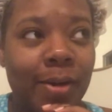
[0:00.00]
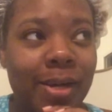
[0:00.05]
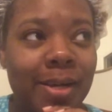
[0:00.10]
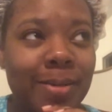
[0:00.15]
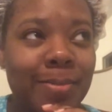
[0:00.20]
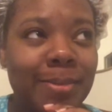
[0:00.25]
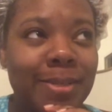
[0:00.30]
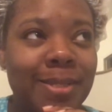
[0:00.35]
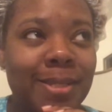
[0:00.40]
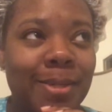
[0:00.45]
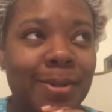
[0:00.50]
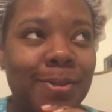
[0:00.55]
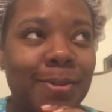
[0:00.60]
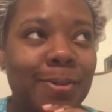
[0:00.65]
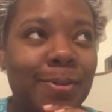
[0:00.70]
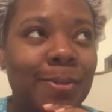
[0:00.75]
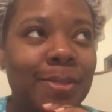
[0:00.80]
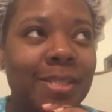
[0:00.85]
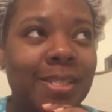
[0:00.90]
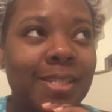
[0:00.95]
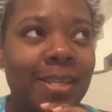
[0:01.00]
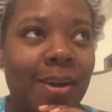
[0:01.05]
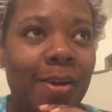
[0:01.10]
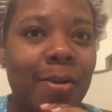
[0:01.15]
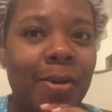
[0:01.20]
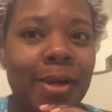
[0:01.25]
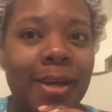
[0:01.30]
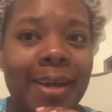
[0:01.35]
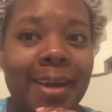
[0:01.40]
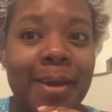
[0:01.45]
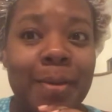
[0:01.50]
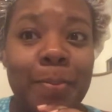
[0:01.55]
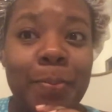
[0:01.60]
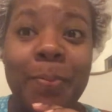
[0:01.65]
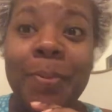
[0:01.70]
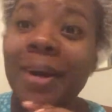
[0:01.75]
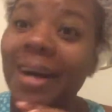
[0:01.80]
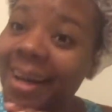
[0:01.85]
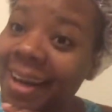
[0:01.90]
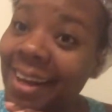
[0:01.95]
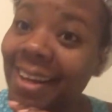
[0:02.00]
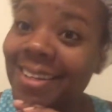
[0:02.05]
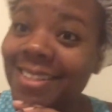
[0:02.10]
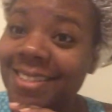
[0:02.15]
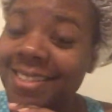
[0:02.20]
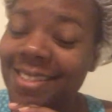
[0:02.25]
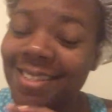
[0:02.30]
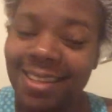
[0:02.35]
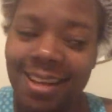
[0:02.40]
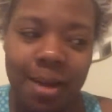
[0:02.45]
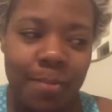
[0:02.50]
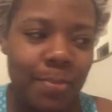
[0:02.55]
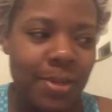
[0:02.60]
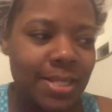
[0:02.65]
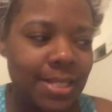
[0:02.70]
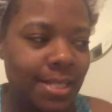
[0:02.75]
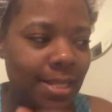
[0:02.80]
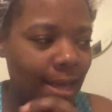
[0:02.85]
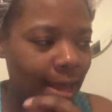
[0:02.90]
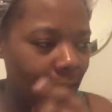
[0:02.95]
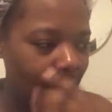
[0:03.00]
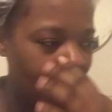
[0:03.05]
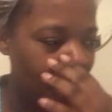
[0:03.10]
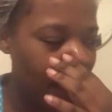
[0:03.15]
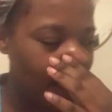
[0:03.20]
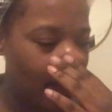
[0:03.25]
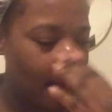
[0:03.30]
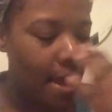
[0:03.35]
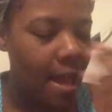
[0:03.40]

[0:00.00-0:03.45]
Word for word: I am so sorry, but I must say,